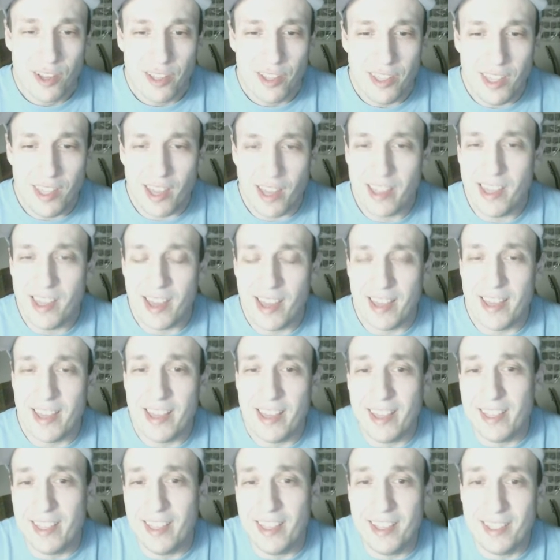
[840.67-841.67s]

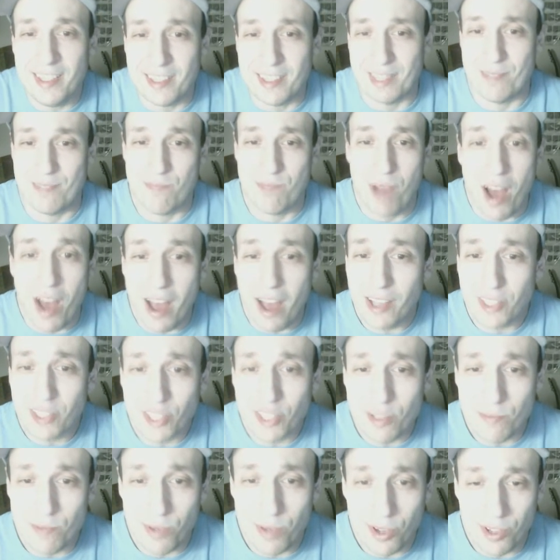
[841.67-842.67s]
It's
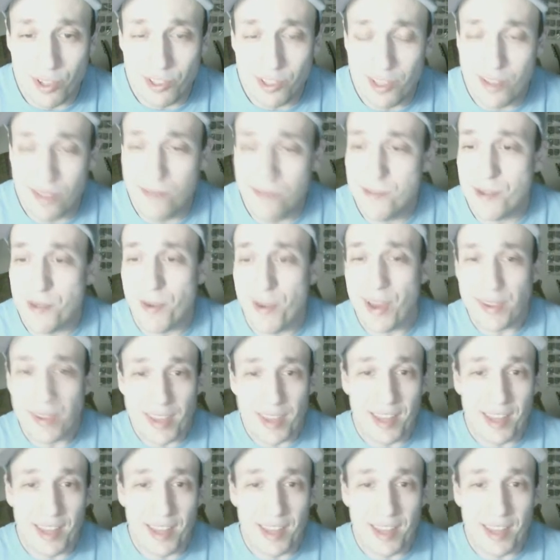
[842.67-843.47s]
possible. You might get